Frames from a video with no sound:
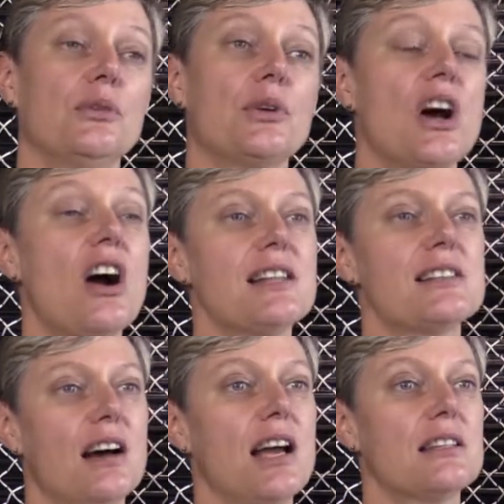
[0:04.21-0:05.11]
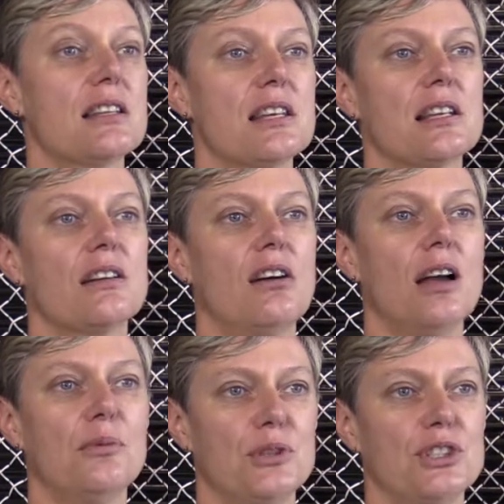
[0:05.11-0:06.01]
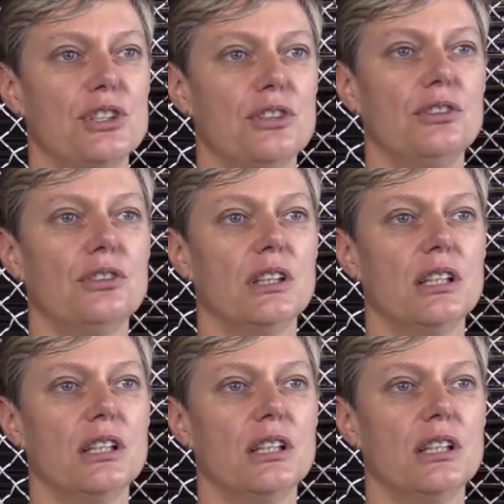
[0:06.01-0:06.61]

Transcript: with hindsight, the thing that I would do